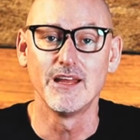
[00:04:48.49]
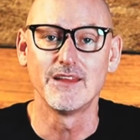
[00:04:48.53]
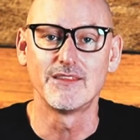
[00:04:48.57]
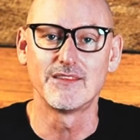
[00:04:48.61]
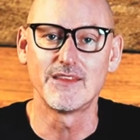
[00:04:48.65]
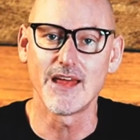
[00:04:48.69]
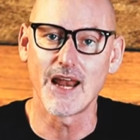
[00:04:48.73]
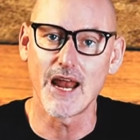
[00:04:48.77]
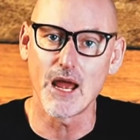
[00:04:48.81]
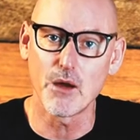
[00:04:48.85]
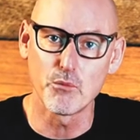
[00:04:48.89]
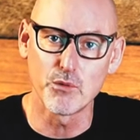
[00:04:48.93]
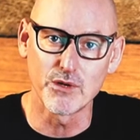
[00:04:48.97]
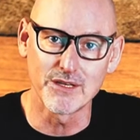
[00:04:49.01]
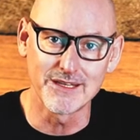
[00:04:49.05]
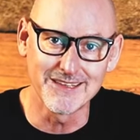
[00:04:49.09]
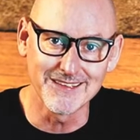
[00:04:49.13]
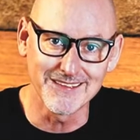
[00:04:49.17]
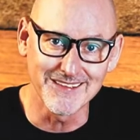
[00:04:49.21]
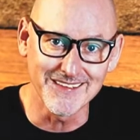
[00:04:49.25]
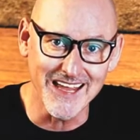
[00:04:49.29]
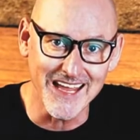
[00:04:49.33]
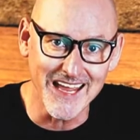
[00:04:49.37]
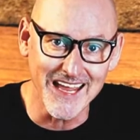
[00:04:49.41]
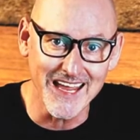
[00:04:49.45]
that I would
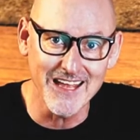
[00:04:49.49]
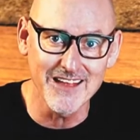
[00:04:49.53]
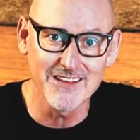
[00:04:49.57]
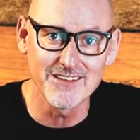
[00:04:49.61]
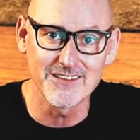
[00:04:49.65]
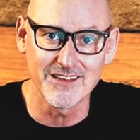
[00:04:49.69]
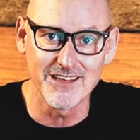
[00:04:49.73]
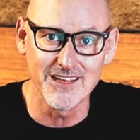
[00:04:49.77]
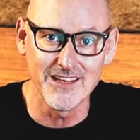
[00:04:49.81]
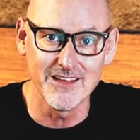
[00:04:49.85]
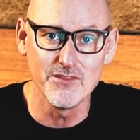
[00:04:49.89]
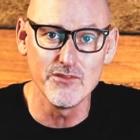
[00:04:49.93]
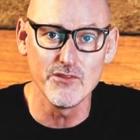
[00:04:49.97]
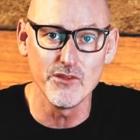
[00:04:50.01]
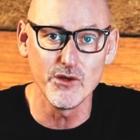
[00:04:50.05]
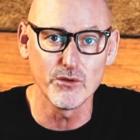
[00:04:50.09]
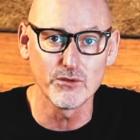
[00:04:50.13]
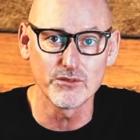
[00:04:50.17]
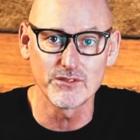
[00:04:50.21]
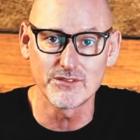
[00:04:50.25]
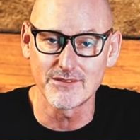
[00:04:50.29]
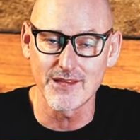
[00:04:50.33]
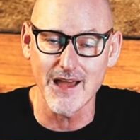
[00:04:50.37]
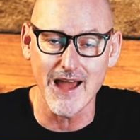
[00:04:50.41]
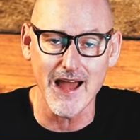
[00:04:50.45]
land in
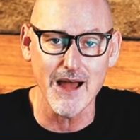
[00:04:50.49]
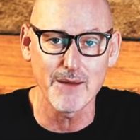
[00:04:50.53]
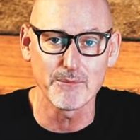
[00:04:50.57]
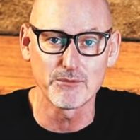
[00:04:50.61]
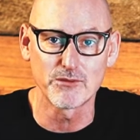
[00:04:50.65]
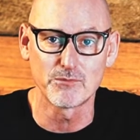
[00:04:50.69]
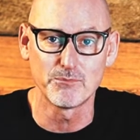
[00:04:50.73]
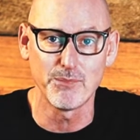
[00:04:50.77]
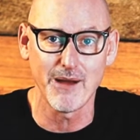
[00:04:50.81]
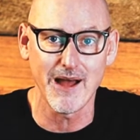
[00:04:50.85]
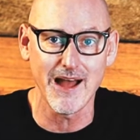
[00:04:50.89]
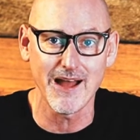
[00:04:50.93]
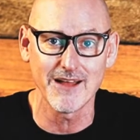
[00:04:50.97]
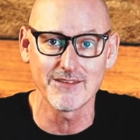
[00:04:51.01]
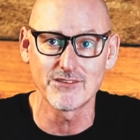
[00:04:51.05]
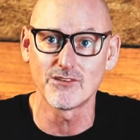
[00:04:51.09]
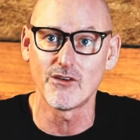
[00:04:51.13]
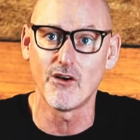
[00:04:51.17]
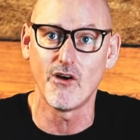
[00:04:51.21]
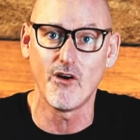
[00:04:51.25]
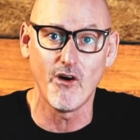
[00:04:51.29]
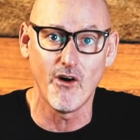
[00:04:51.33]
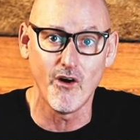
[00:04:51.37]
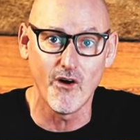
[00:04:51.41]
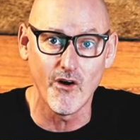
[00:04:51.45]
those top spots
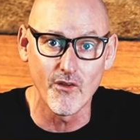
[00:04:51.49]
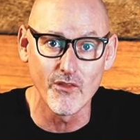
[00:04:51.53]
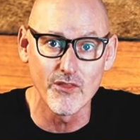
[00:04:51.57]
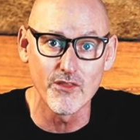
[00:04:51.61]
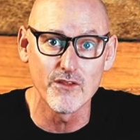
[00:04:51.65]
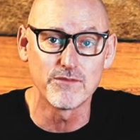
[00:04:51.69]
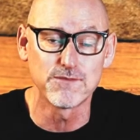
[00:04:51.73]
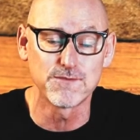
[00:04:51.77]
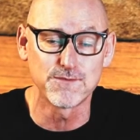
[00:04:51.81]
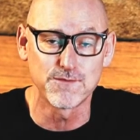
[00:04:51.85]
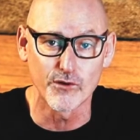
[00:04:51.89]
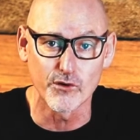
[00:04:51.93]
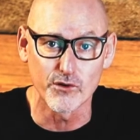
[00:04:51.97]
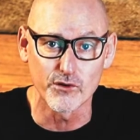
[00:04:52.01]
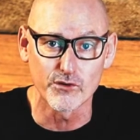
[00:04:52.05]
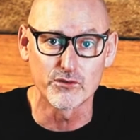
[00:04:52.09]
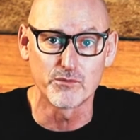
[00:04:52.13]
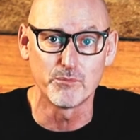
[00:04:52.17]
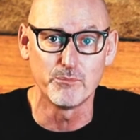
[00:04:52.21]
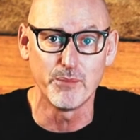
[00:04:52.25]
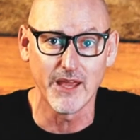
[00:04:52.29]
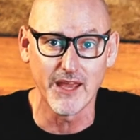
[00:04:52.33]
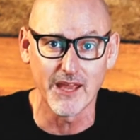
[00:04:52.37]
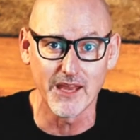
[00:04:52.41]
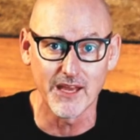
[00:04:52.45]
on the
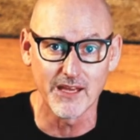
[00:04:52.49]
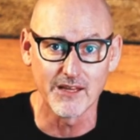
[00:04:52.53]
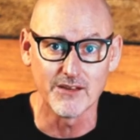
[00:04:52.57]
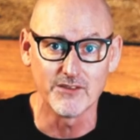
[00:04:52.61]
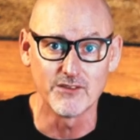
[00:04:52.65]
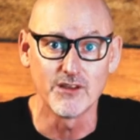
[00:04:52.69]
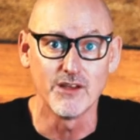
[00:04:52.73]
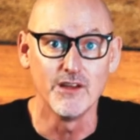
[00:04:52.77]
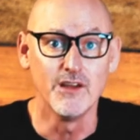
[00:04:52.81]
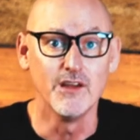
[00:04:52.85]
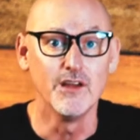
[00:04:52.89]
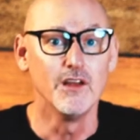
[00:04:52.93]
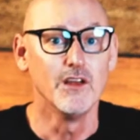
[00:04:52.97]
first page.